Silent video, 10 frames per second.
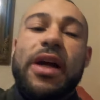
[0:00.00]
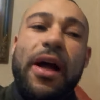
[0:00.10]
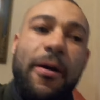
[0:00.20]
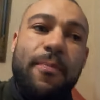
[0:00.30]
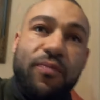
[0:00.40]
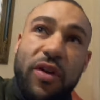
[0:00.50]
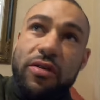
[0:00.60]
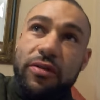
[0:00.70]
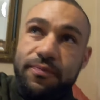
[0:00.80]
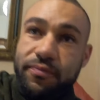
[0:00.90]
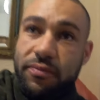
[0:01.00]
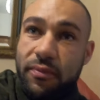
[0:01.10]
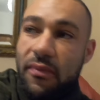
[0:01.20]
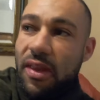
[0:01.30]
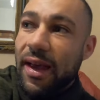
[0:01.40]

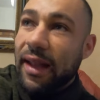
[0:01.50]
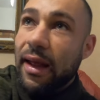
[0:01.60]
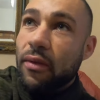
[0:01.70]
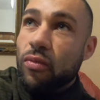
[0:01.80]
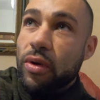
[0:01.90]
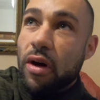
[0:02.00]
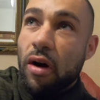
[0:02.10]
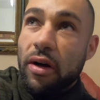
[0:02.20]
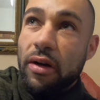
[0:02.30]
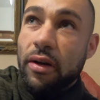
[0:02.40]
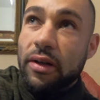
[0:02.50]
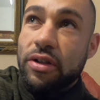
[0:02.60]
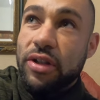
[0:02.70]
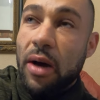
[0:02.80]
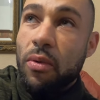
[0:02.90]
And then we are going to
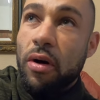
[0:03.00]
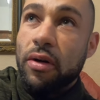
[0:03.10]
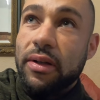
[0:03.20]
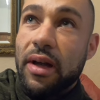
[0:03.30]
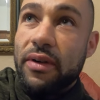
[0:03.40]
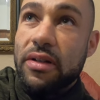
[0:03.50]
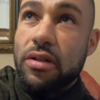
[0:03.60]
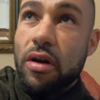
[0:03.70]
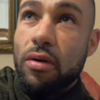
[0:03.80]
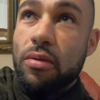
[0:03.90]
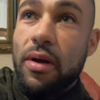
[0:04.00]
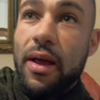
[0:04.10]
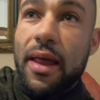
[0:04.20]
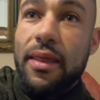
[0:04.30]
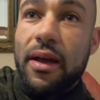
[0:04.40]
shower, get ready to go,
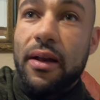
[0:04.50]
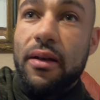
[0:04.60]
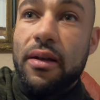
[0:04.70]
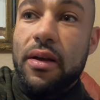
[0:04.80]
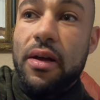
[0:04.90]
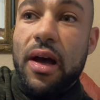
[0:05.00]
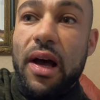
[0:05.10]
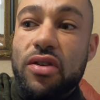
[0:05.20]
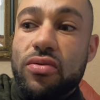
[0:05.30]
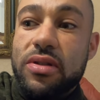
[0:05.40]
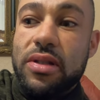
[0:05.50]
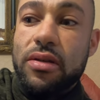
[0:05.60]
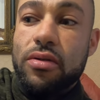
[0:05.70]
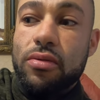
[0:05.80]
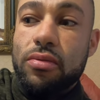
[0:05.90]
and then I shall see
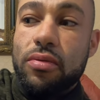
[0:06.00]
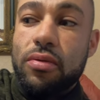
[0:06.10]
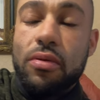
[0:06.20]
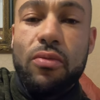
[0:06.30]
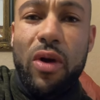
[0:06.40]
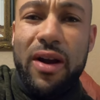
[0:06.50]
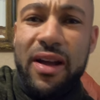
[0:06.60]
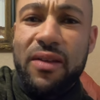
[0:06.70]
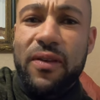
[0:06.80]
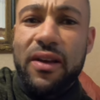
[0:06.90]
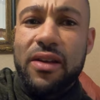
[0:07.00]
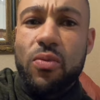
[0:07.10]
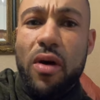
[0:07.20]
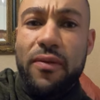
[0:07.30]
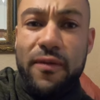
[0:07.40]
you when I next think it's
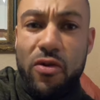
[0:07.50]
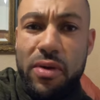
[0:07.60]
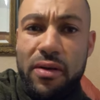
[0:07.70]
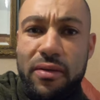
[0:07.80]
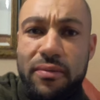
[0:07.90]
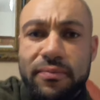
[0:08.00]
worth filming.